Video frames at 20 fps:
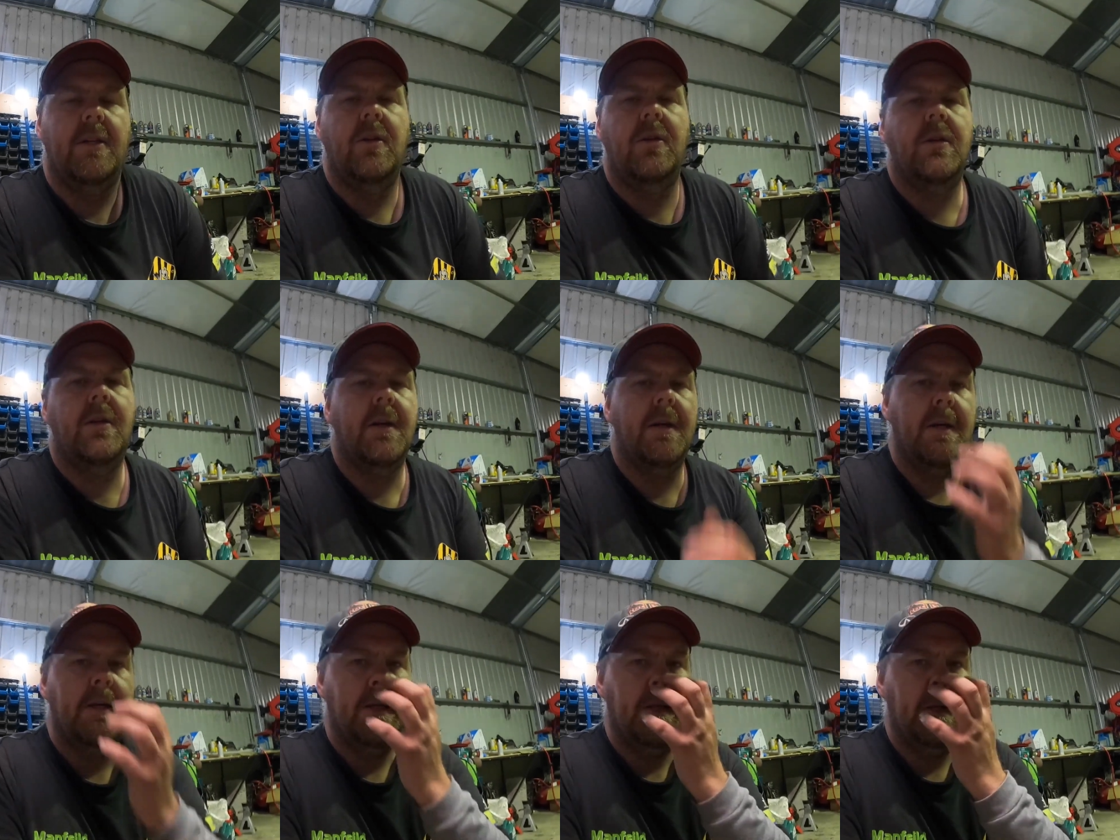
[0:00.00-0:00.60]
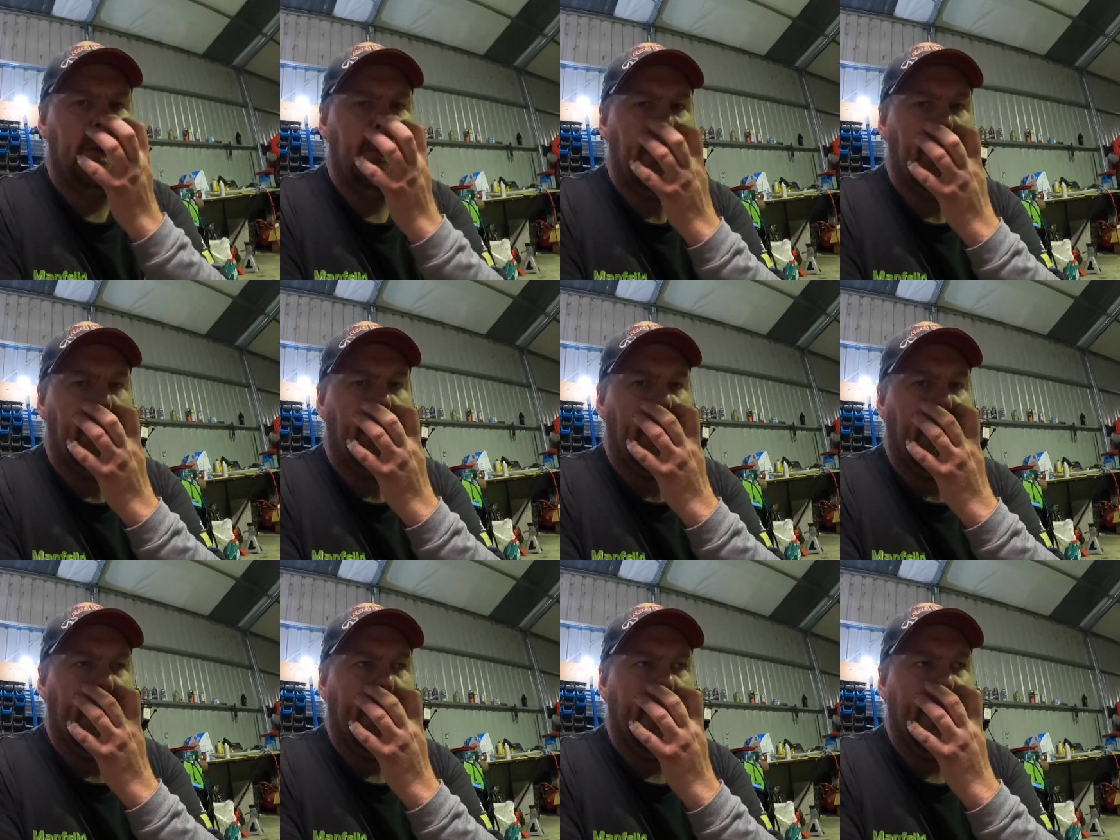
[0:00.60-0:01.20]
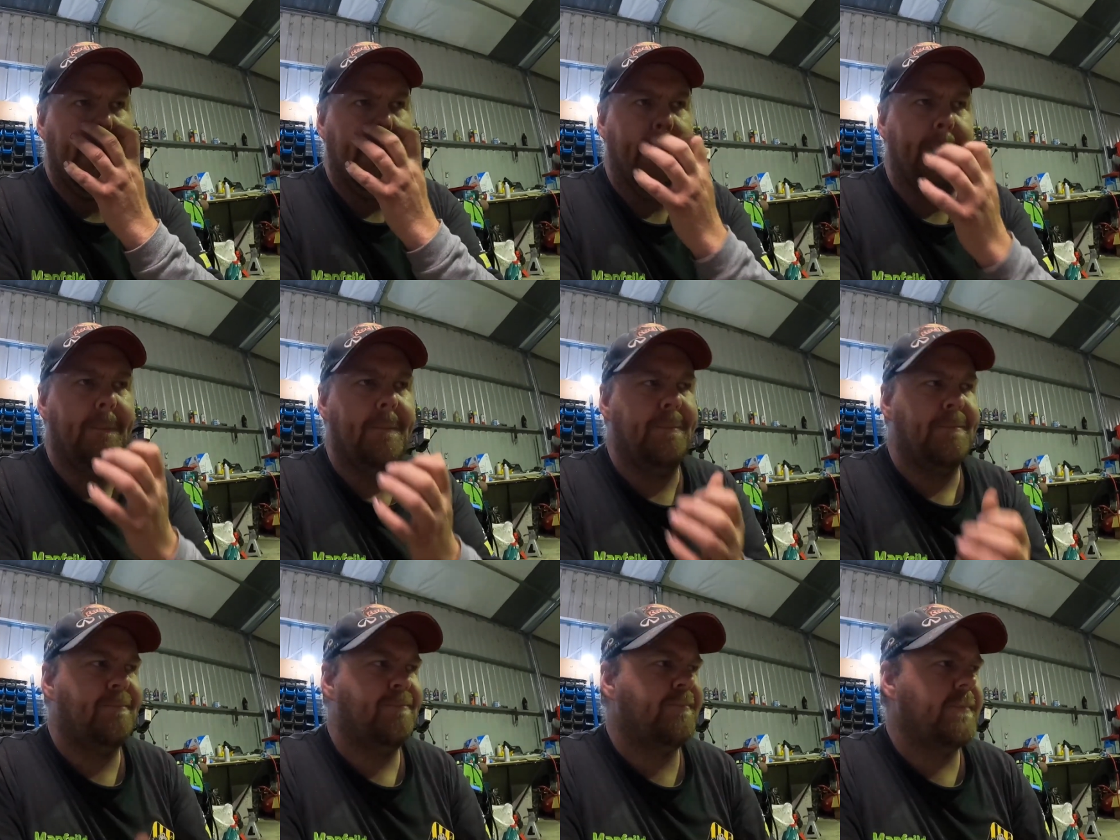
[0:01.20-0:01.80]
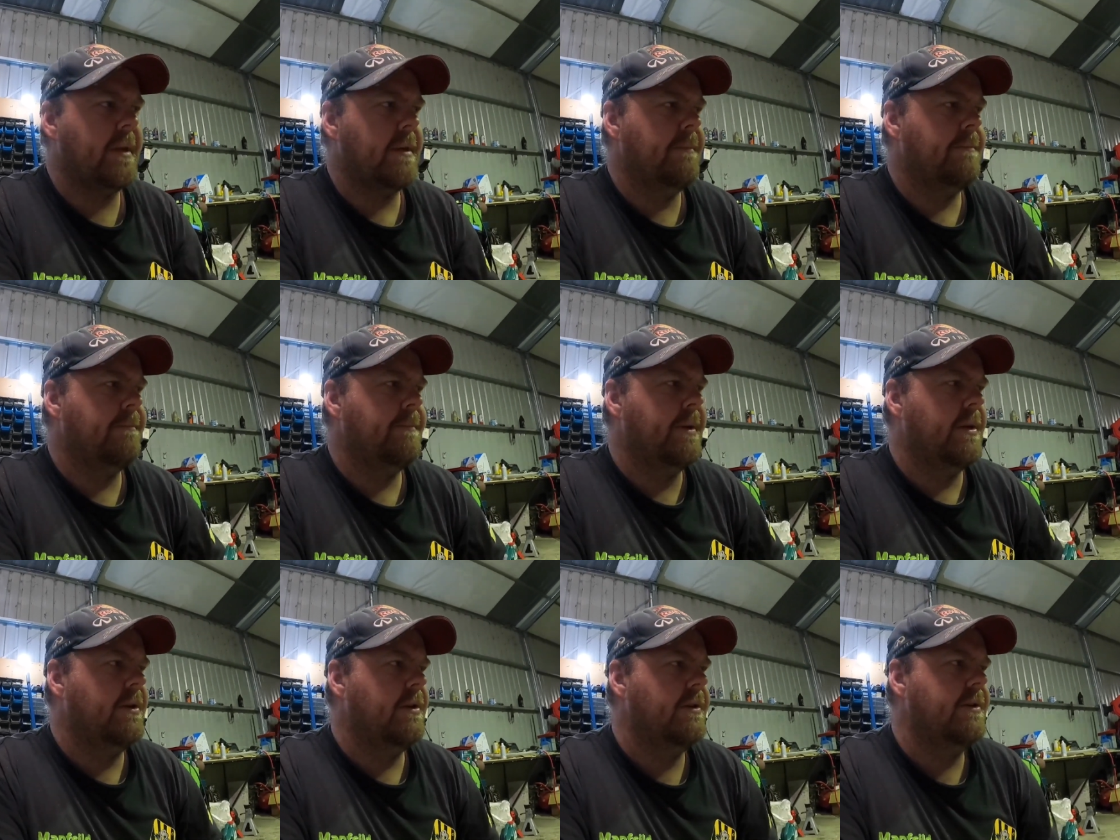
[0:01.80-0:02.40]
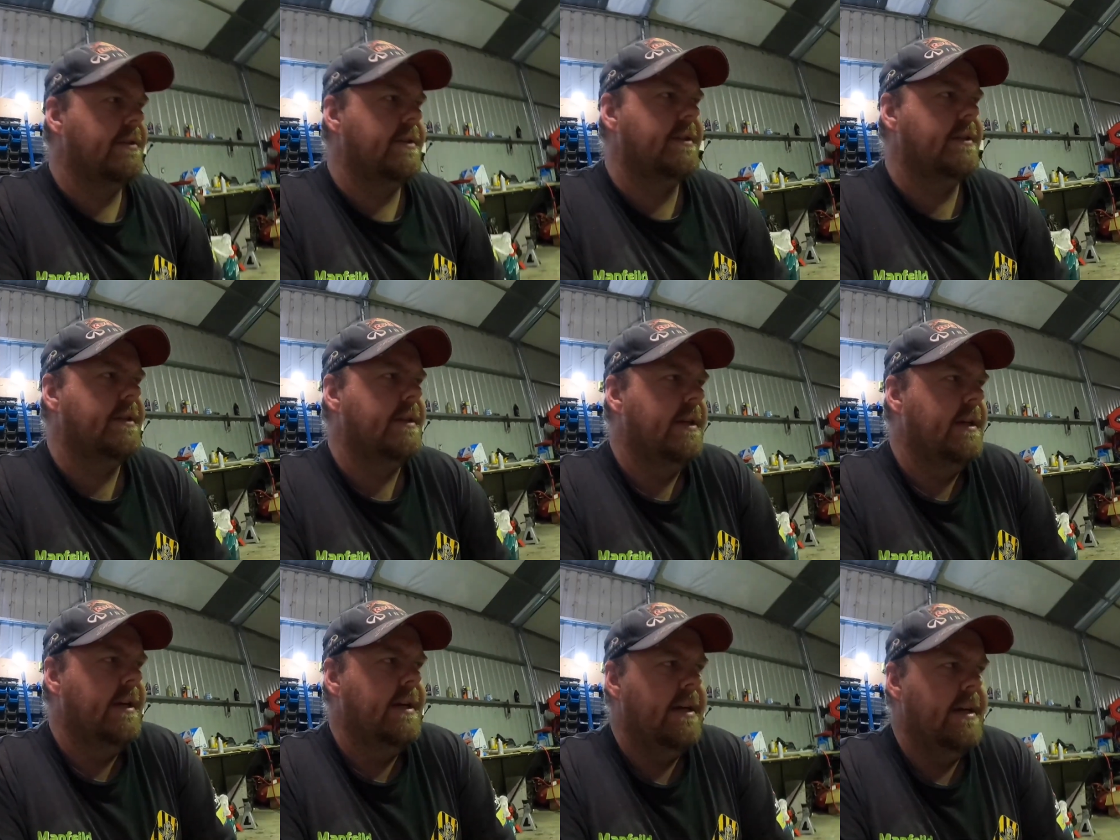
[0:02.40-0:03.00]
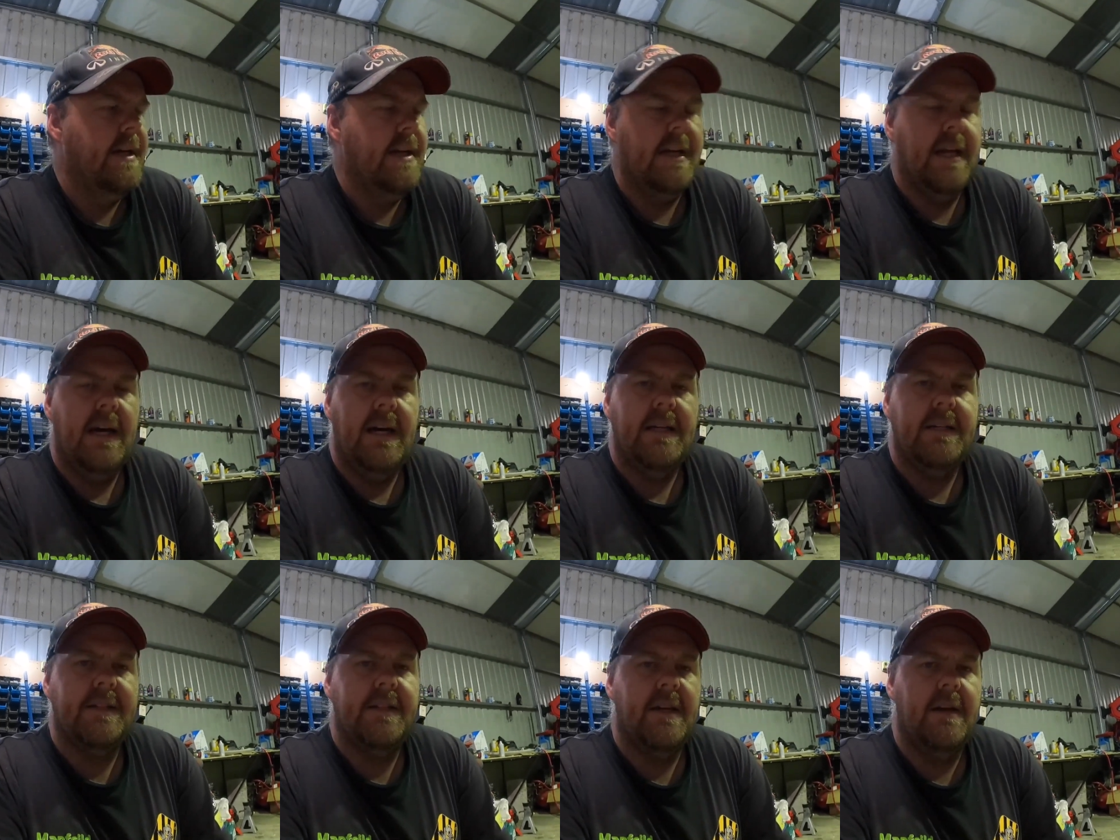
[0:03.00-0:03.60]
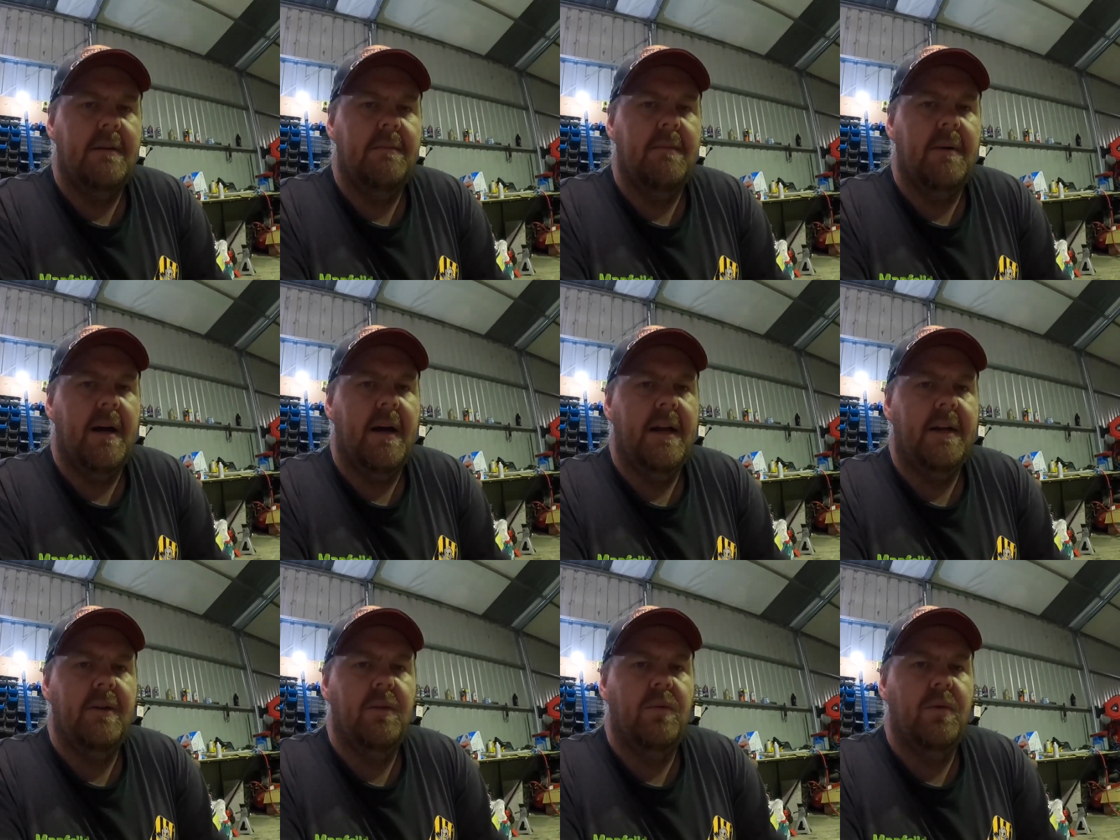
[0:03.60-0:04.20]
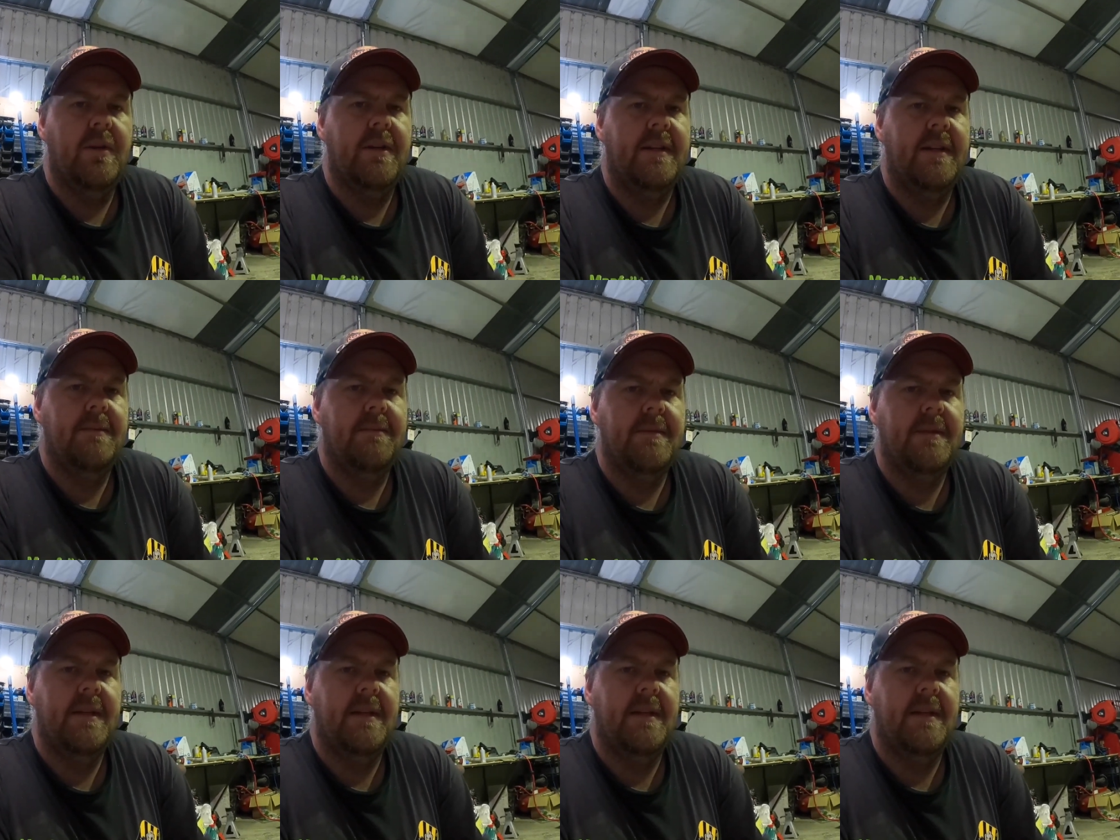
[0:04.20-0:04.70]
unit in it, because last time I had the water temp